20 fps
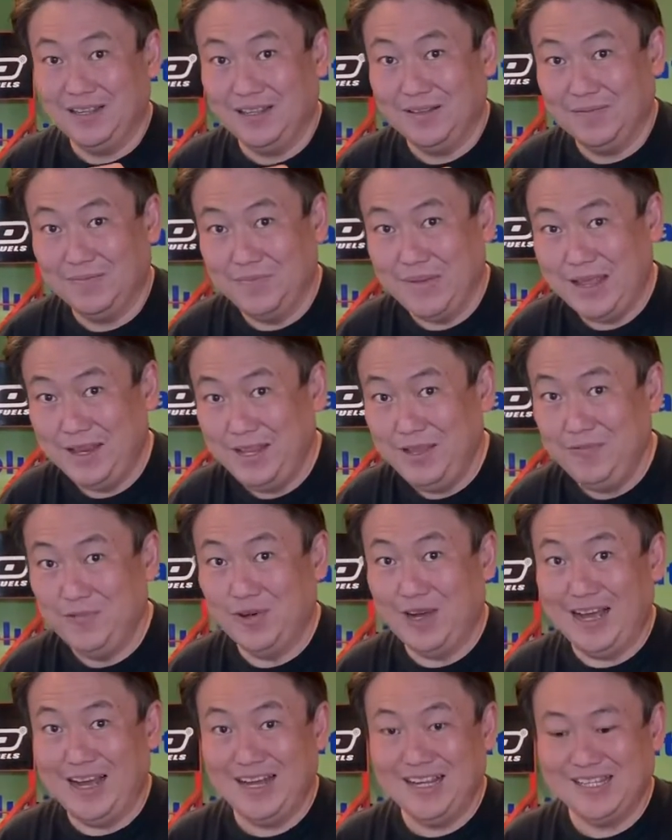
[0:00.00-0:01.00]
many
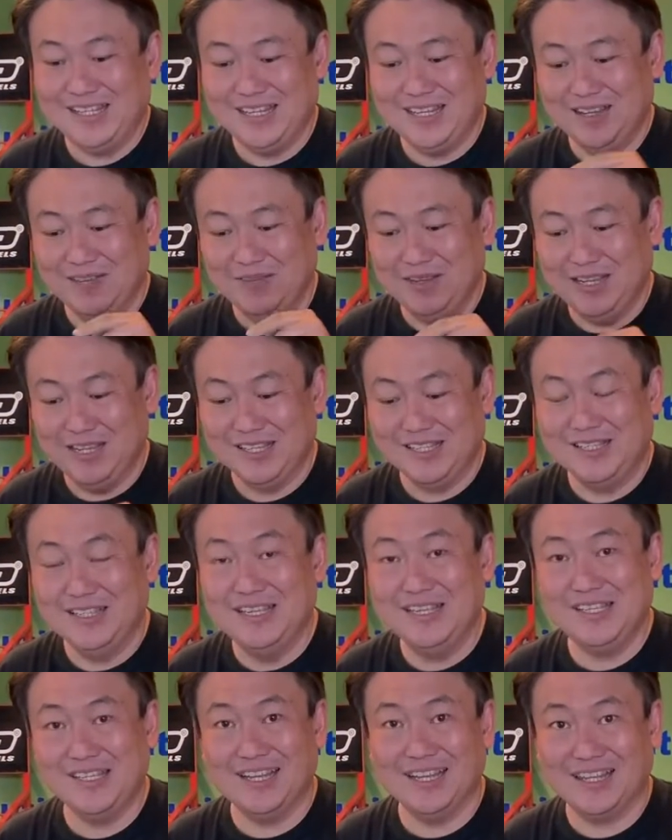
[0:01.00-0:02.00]
will ask, is
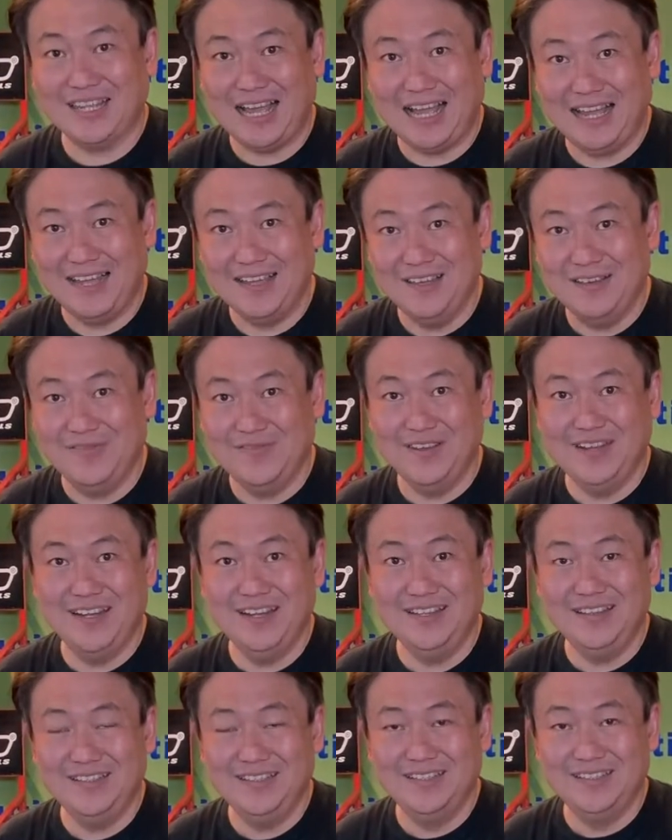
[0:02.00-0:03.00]
this a tire failure?